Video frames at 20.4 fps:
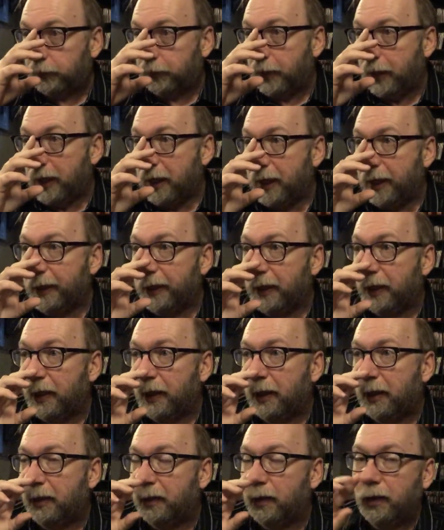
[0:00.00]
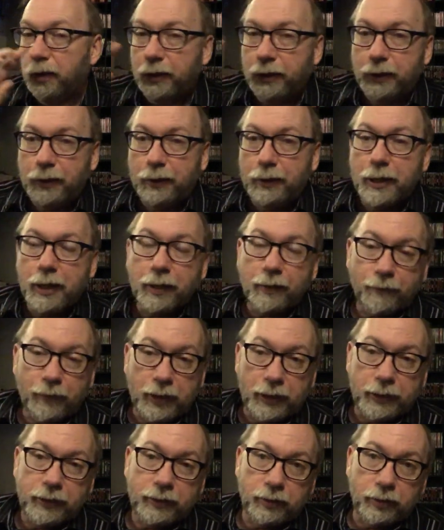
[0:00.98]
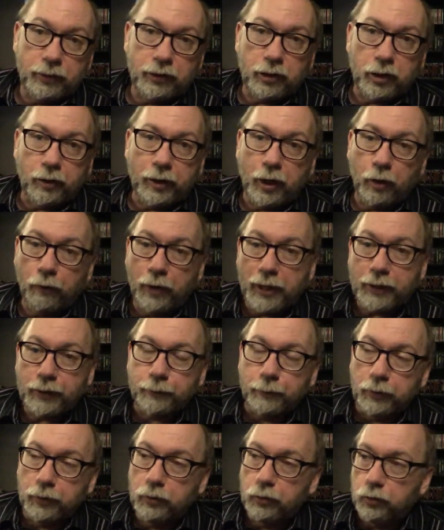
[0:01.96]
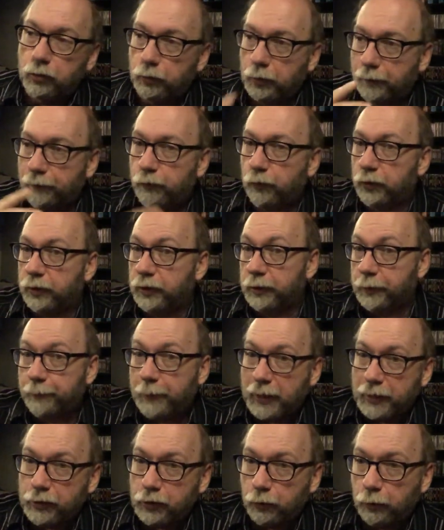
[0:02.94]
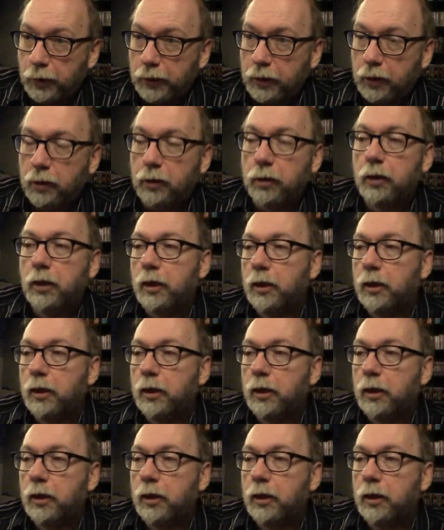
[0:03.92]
And uh, King of Kingston started out Waxman, who unfortunately has passed away now,